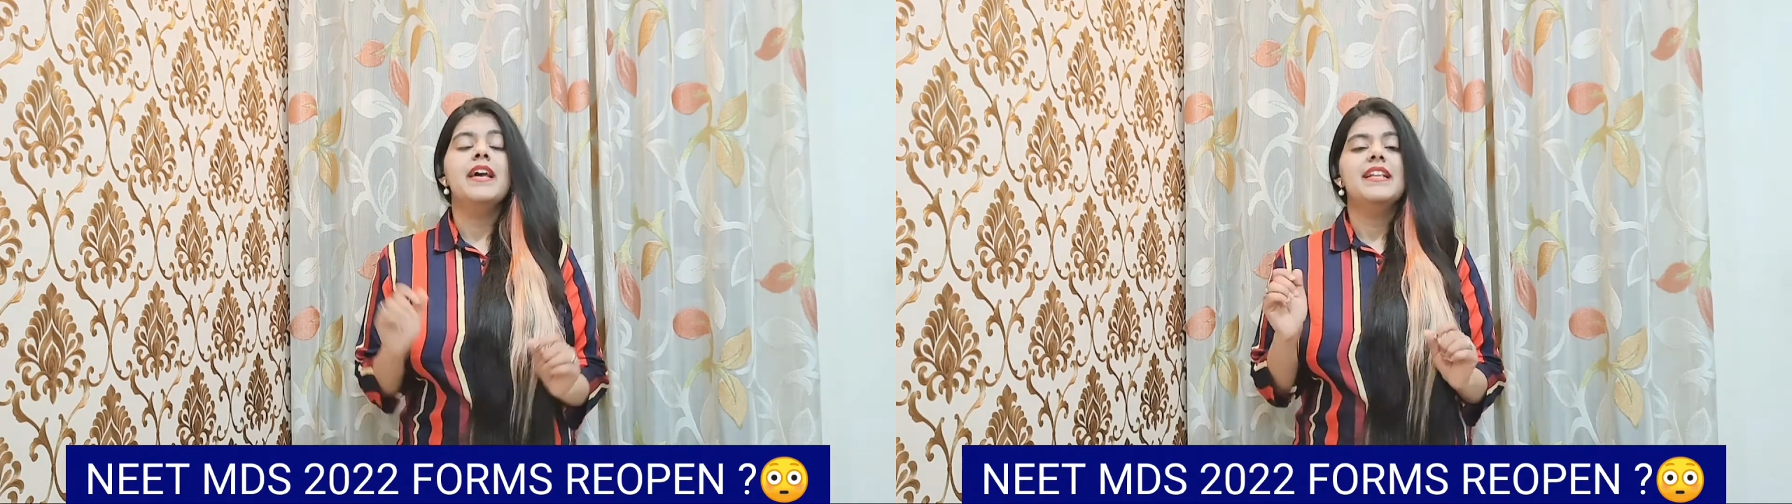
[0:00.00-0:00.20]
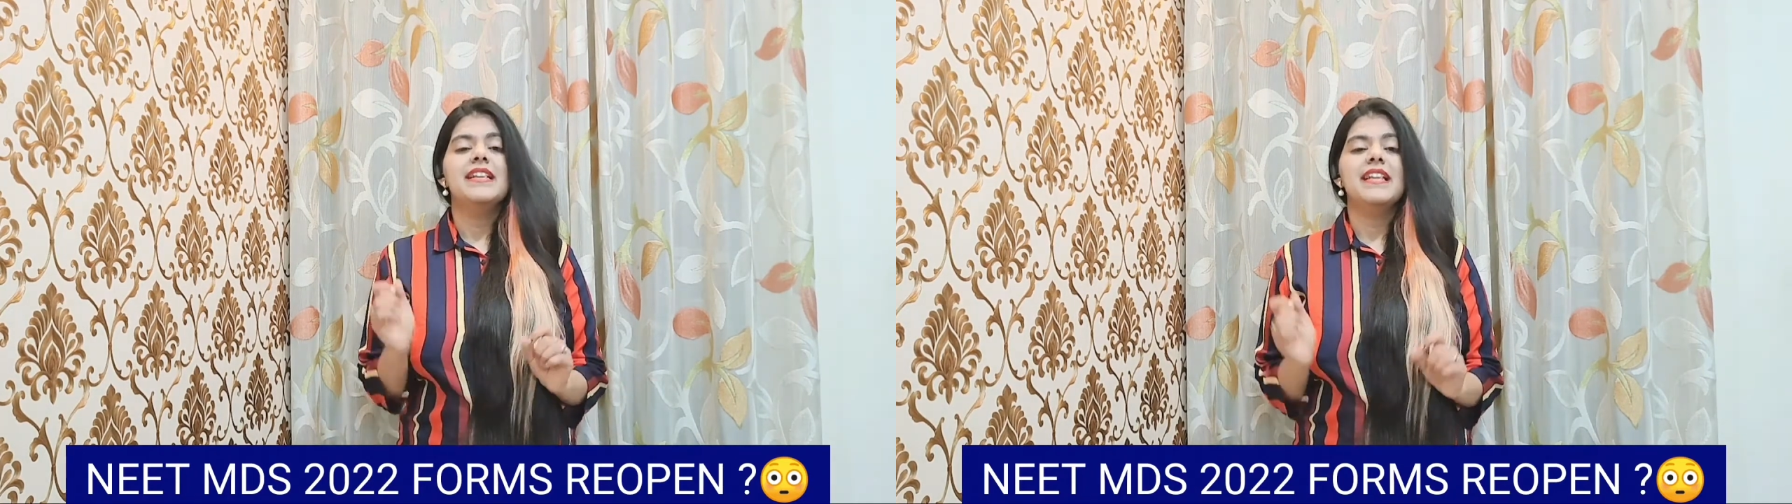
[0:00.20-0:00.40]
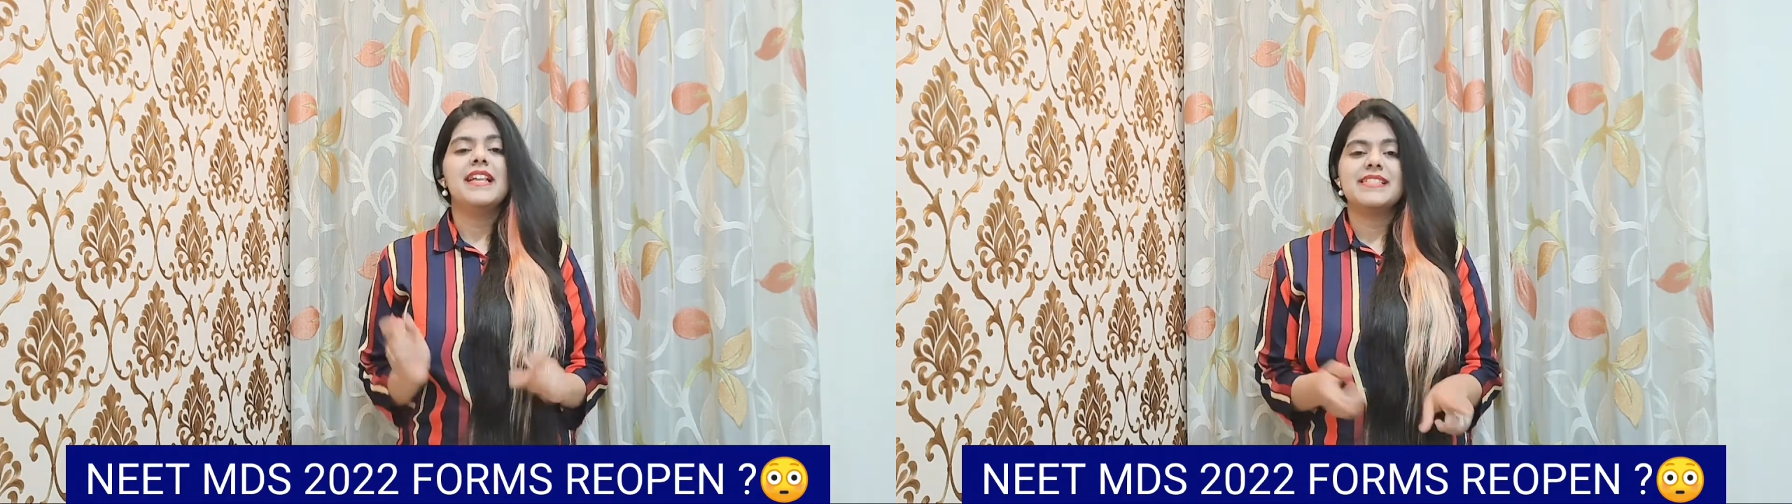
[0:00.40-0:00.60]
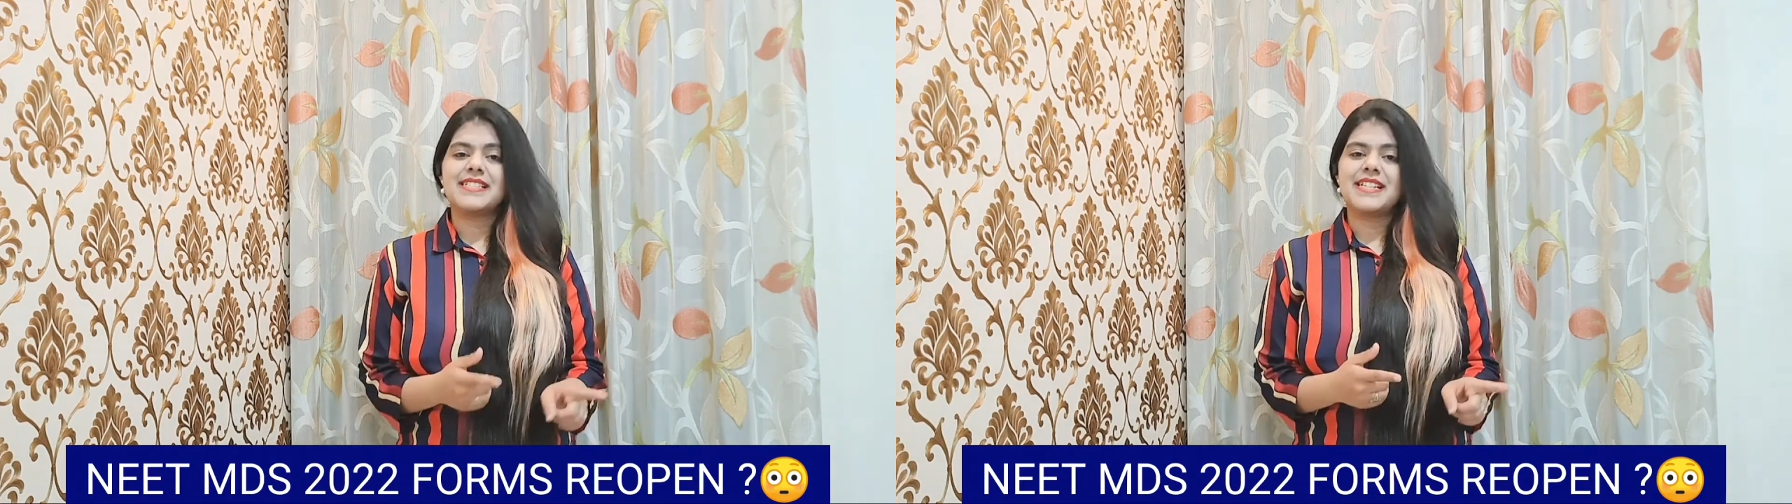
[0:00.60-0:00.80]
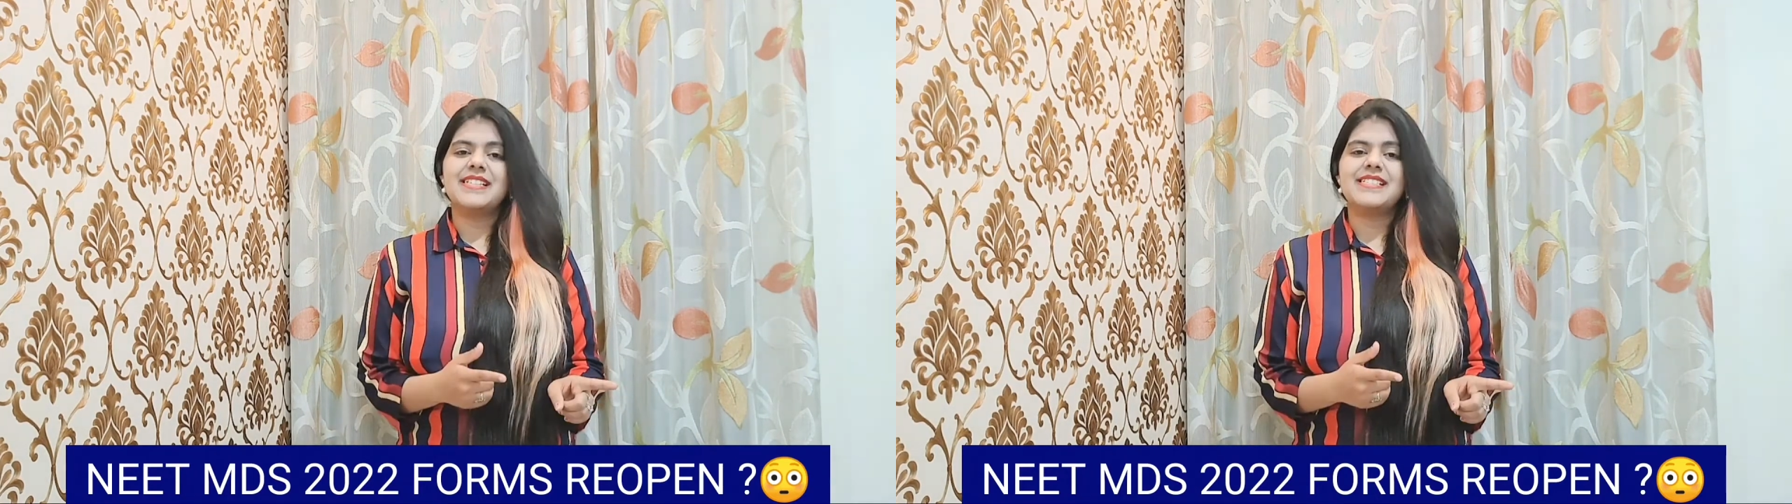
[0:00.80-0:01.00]
let's
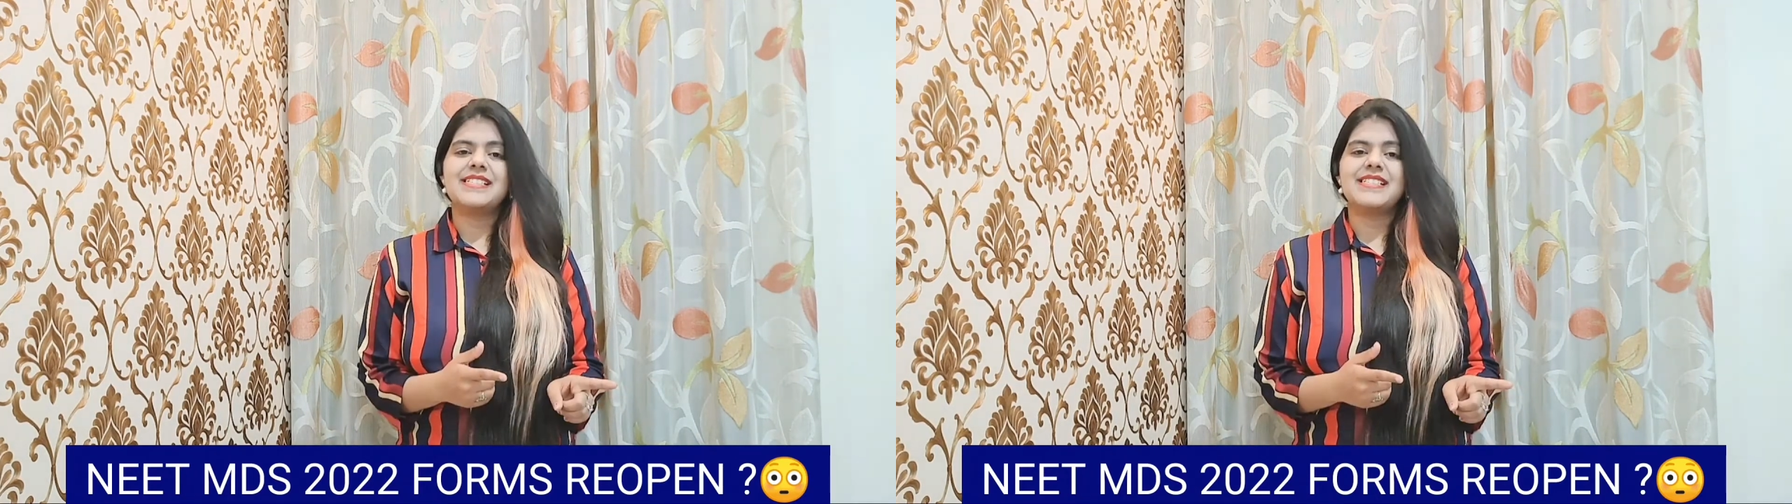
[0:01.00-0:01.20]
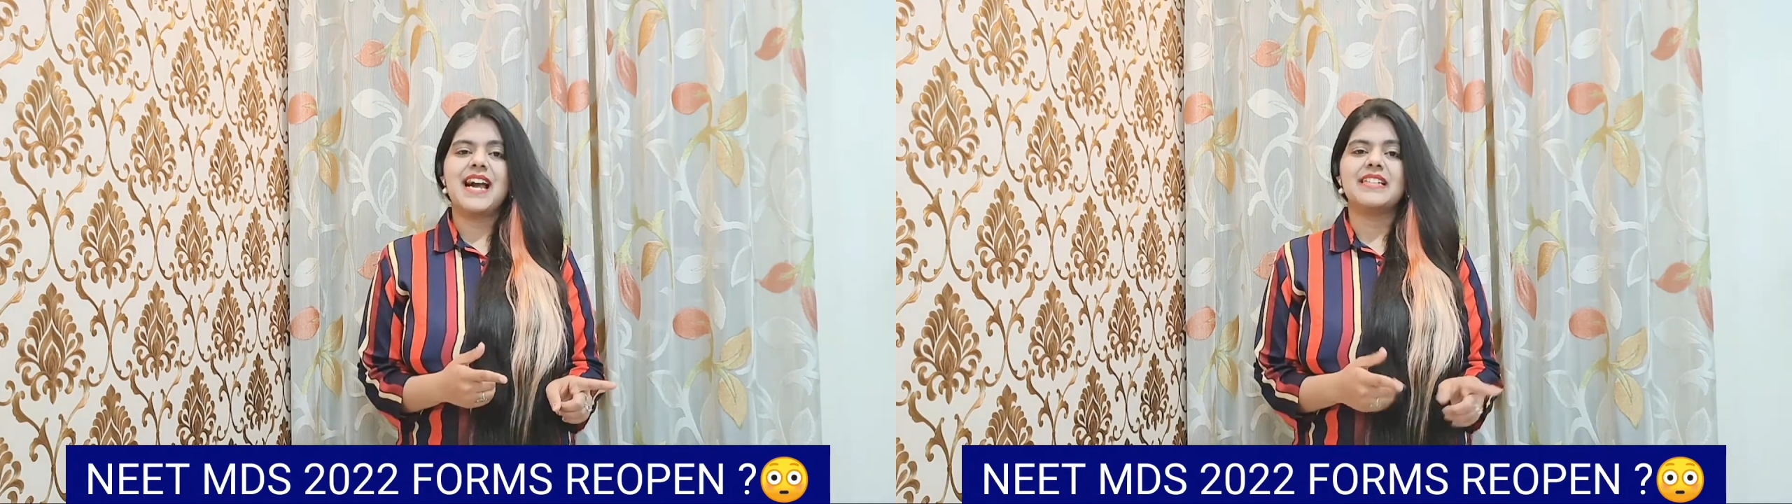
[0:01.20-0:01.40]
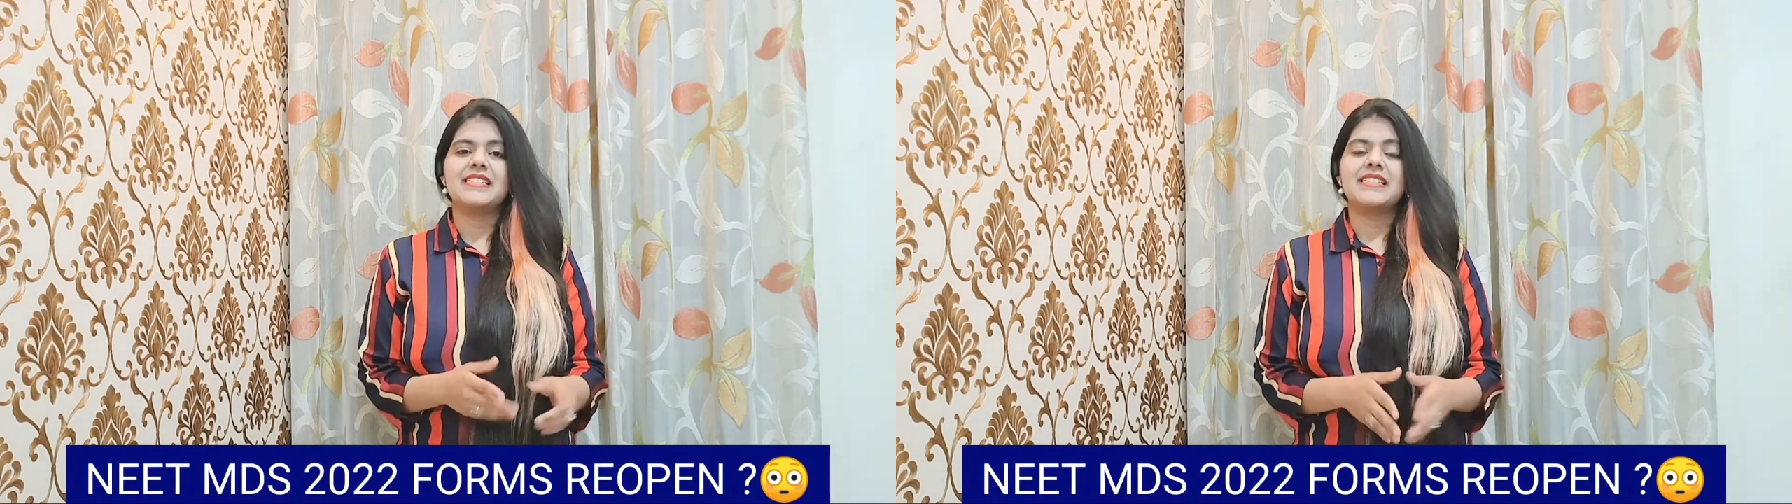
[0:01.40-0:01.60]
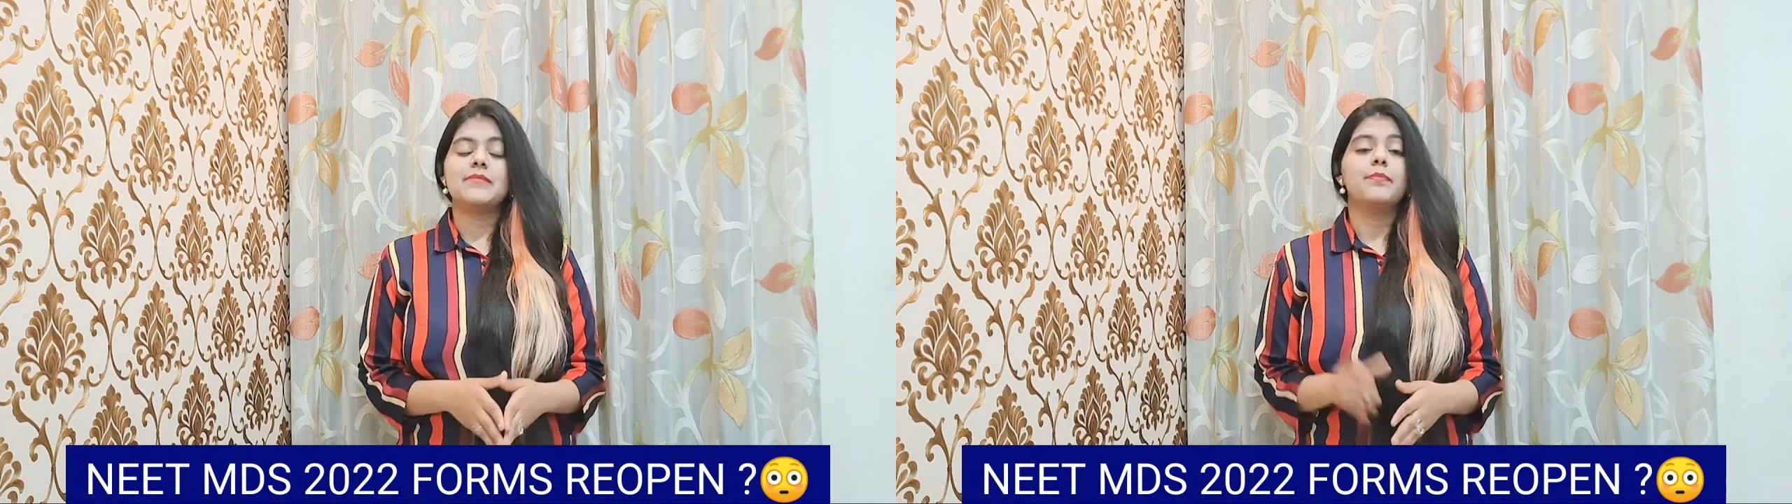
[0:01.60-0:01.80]
get started.